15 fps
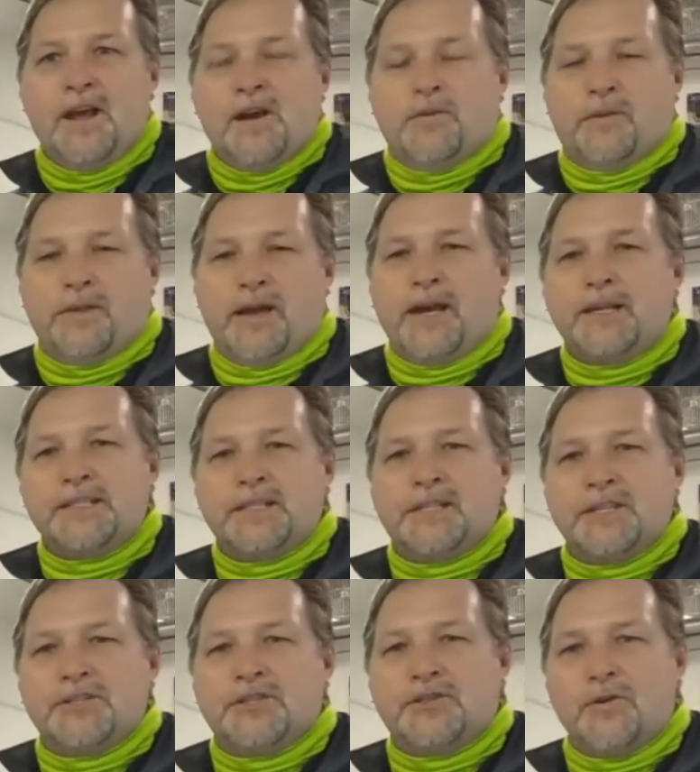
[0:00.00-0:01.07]
Well, that is
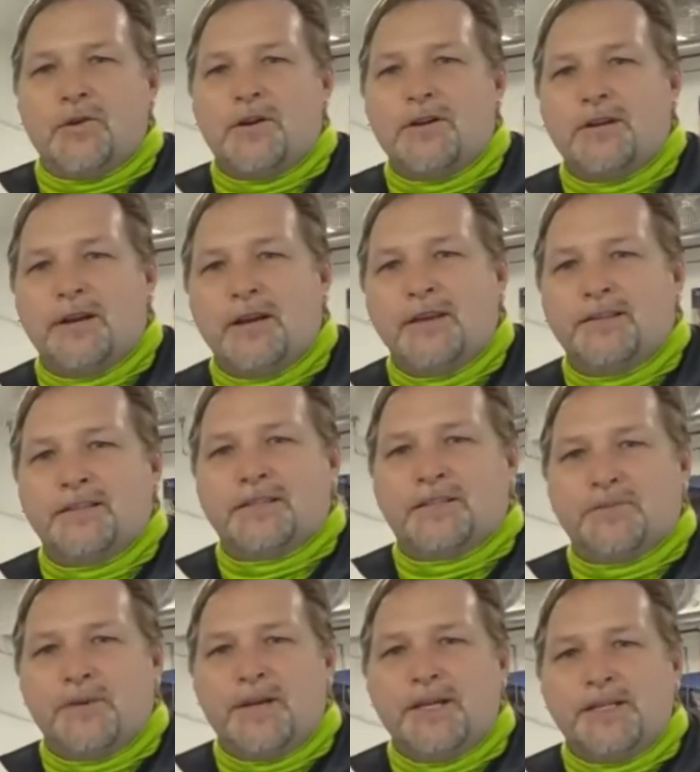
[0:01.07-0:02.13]
the short and the
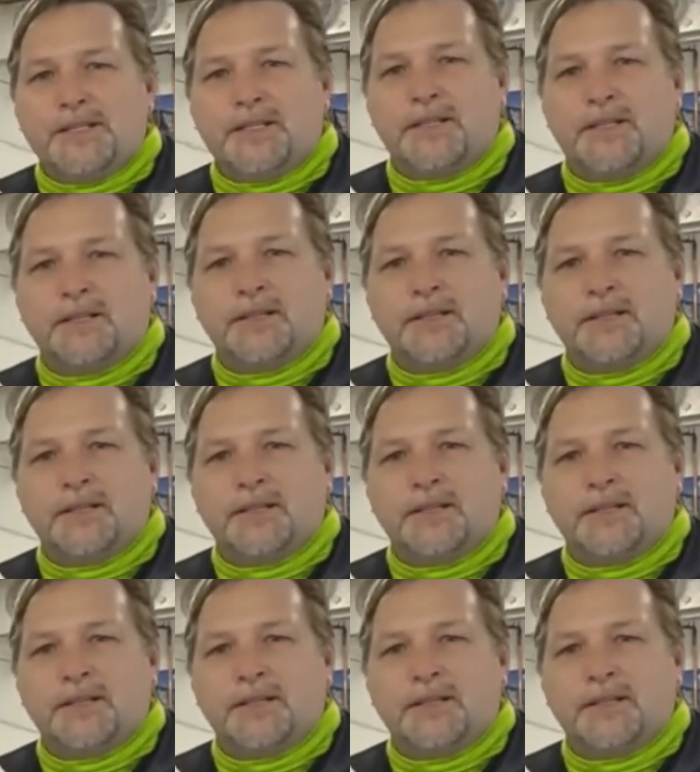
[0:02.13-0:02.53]
sweet